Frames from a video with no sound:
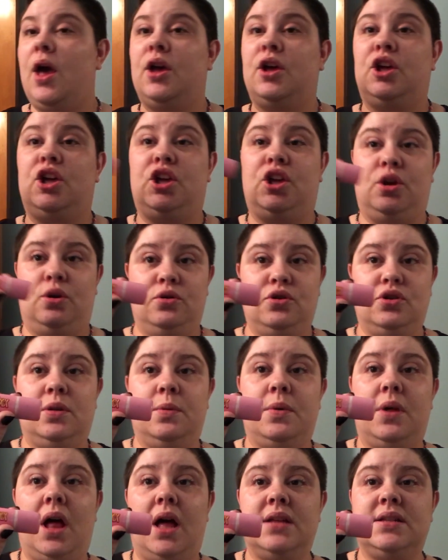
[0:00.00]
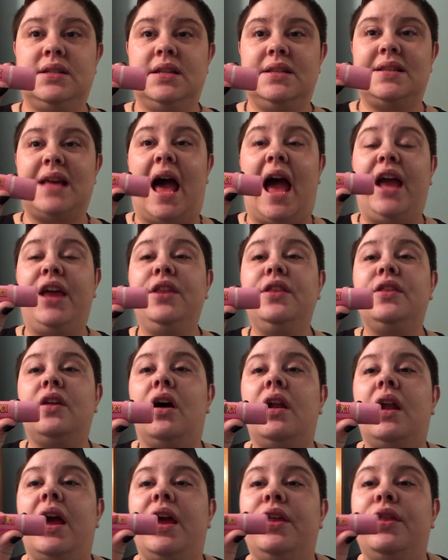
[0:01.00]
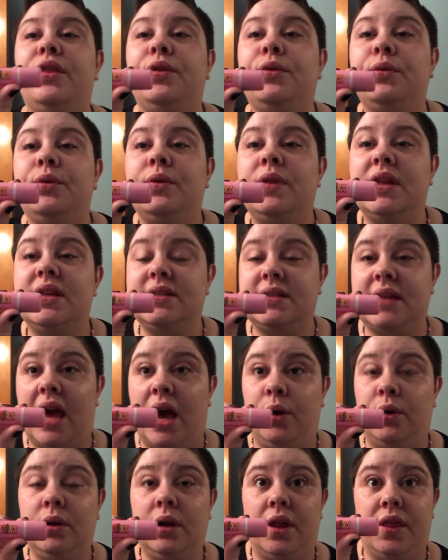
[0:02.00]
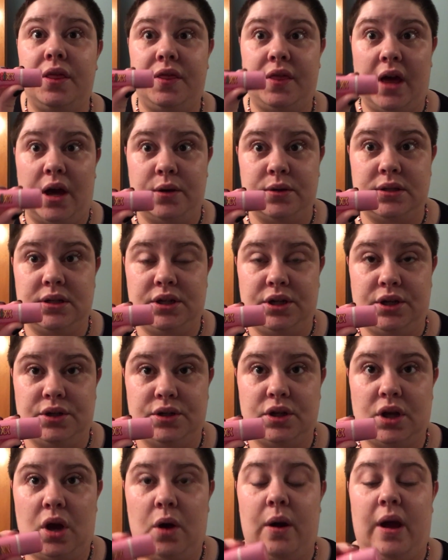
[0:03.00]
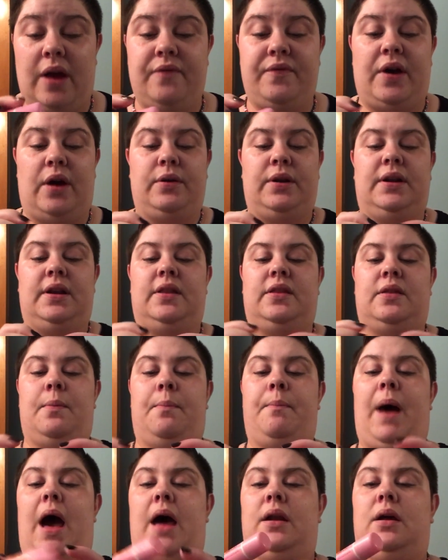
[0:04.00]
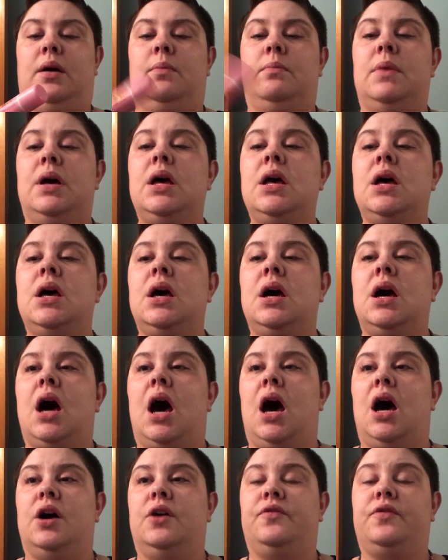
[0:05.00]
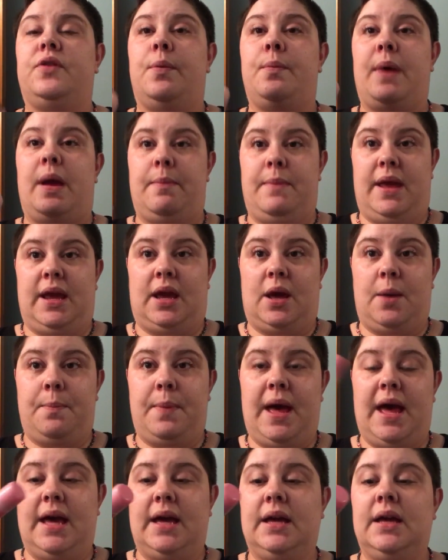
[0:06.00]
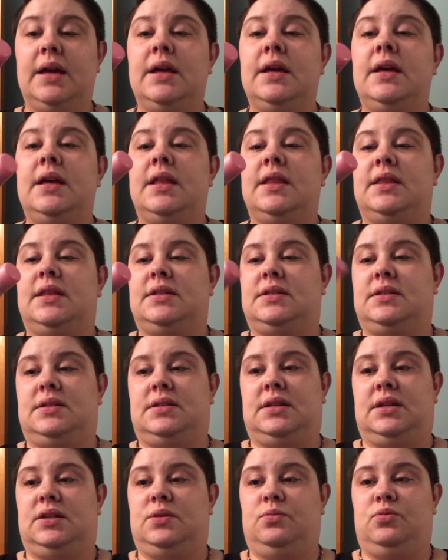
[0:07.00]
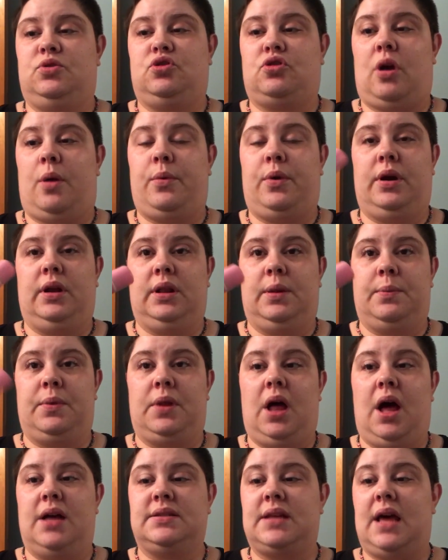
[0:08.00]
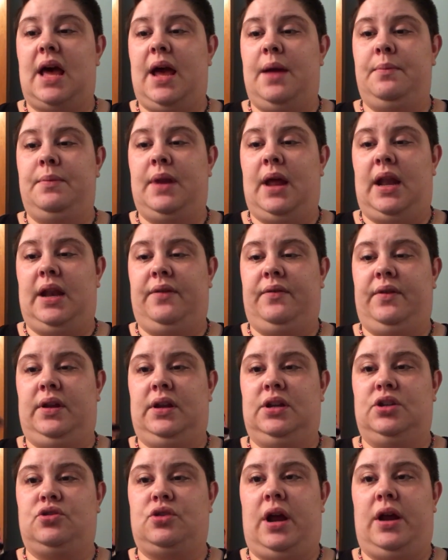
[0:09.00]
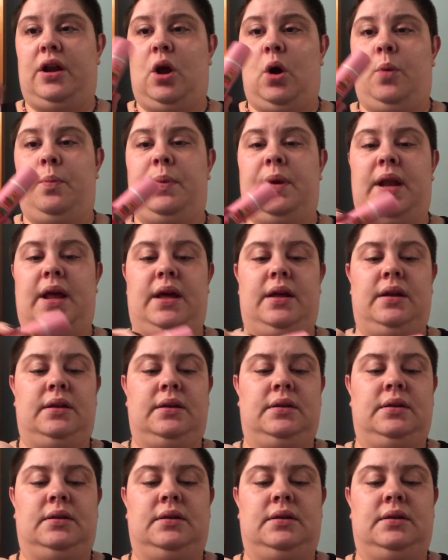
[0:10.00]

huge lip glosses, I thought I threw this out 1,000 years ago. I found it at the bottom of my makeup bag. This is like some strawberry lip gloss. I'm not even going to try and open it